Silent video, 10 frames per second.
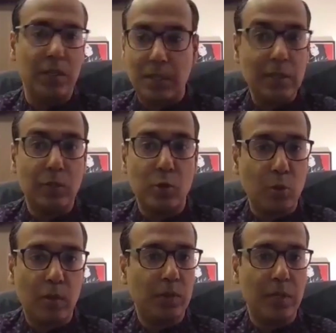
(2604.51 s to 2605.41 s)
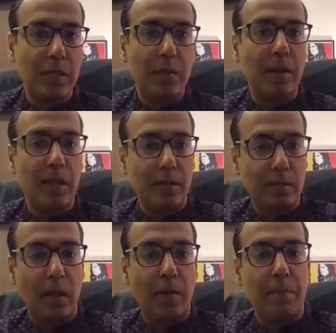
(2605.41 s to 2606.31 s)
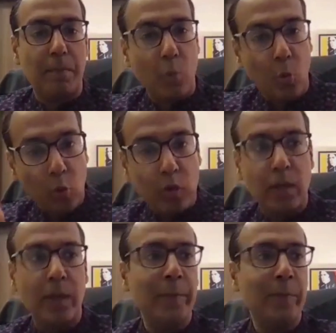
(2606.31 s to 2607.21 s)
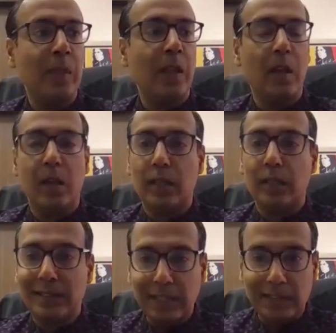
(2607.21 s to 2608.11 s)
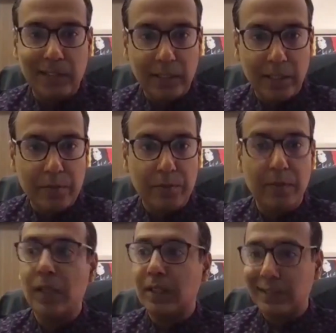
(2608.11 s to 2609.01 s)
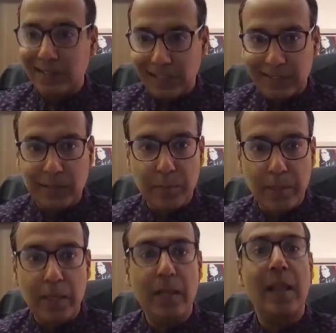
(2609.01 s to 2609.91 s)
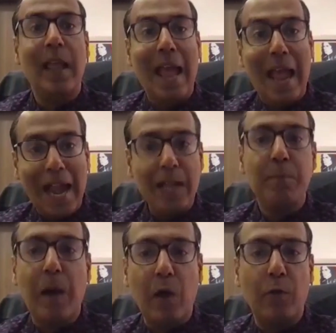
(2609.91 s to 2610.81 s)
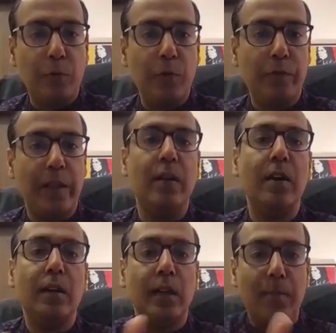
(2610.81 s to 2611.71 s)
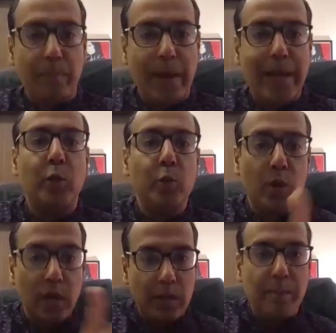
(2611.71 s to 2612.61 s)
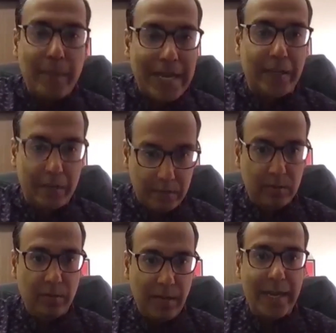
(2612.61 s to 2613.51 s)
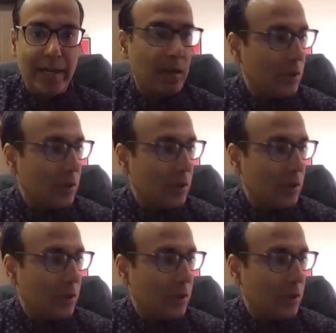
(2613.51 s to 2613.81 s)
She is a more sensitive, sensible, and powerful figure compared to her mate, right?